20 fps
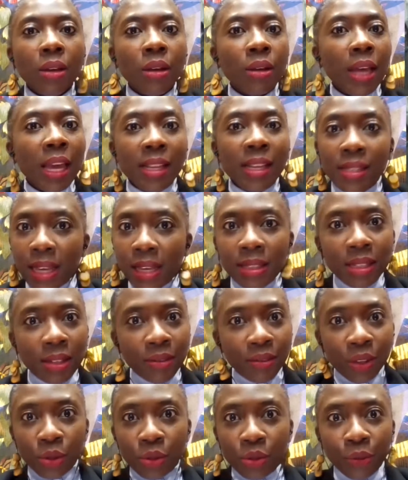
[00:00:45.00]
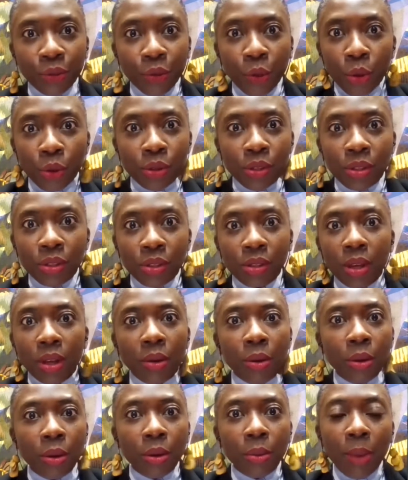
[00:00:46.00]
excessive use of force
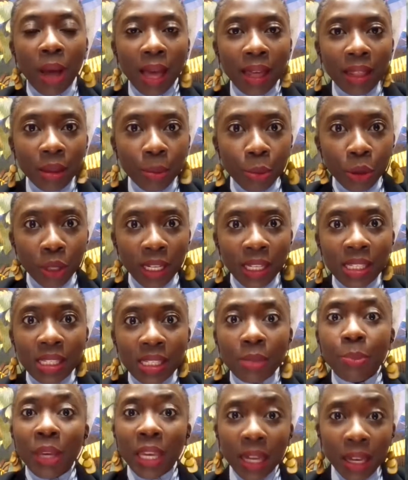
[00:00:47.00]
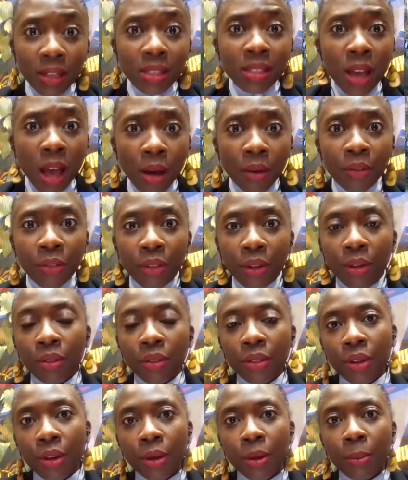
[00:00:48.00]
by the police because of
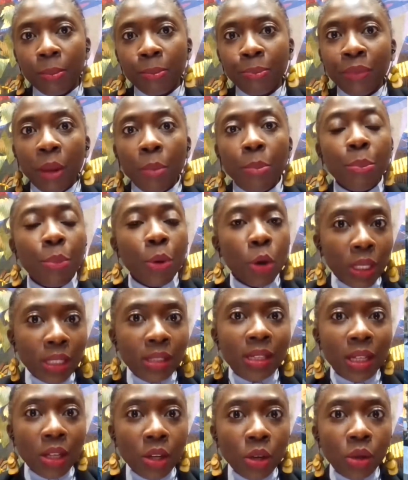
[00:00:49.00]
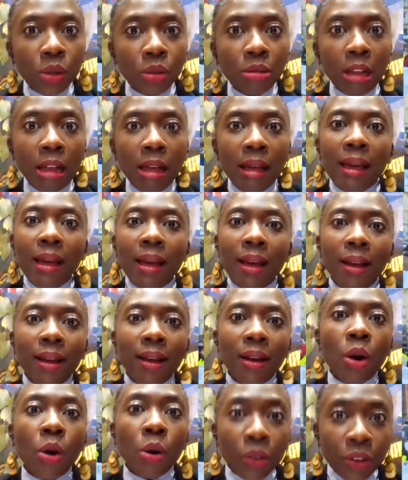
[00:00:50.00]
the political
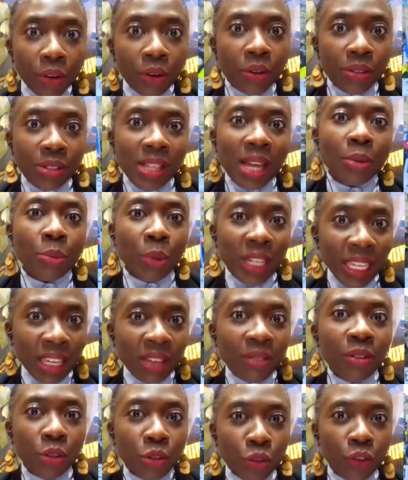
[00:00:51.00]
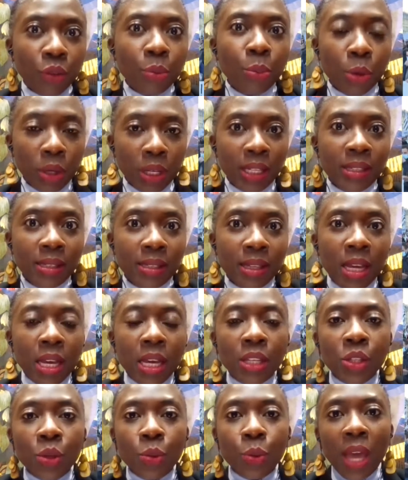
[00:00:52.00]
orders that were given to the police.
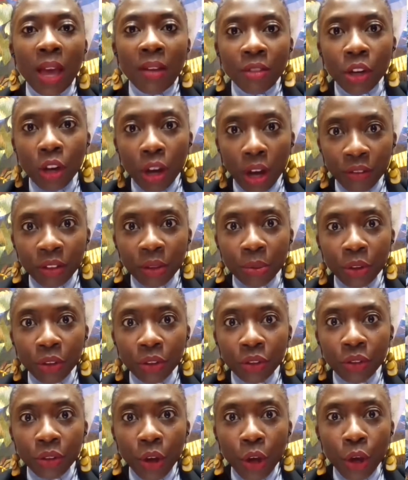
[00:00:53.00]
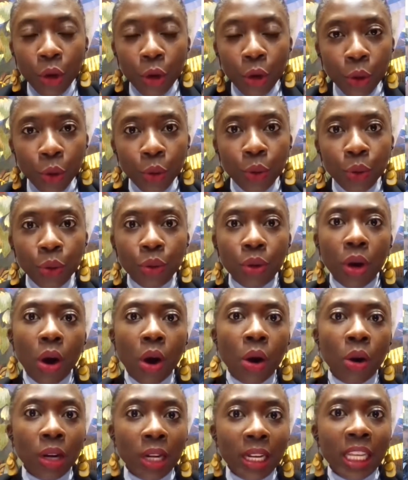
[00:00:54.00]
So we have a government who
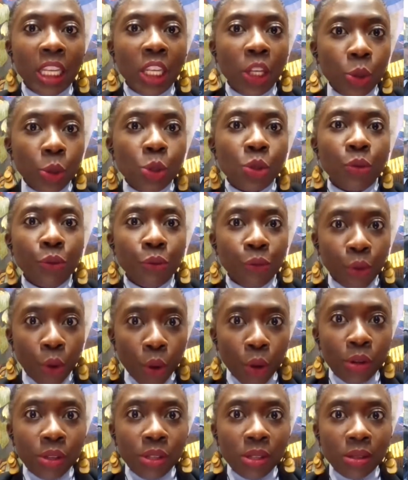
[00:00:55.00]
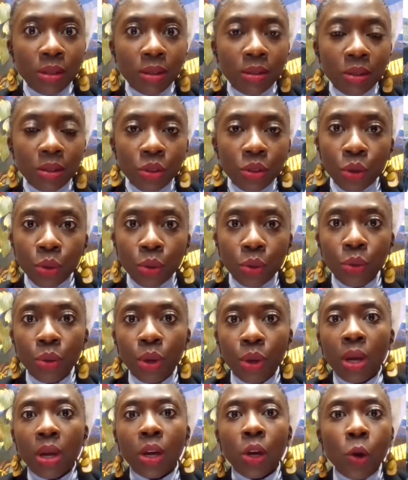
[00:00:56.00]
only use force to
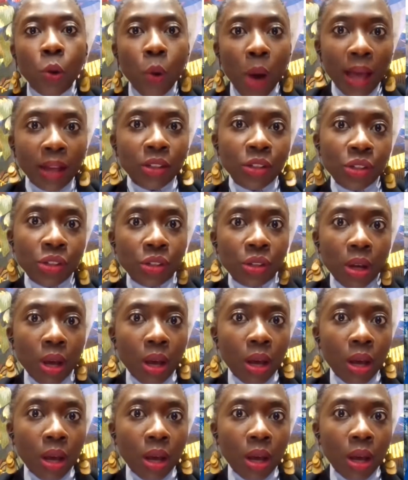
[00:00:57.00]
quash